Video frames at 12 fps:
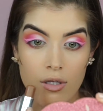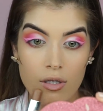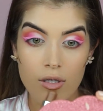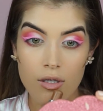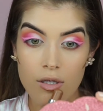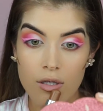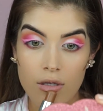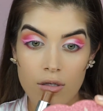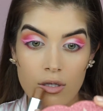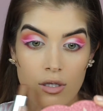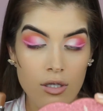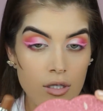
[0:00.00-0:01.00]
like them
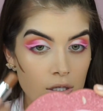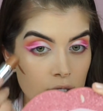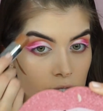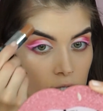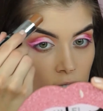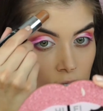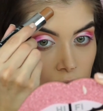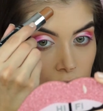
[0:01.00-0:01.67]
as foundation sticks.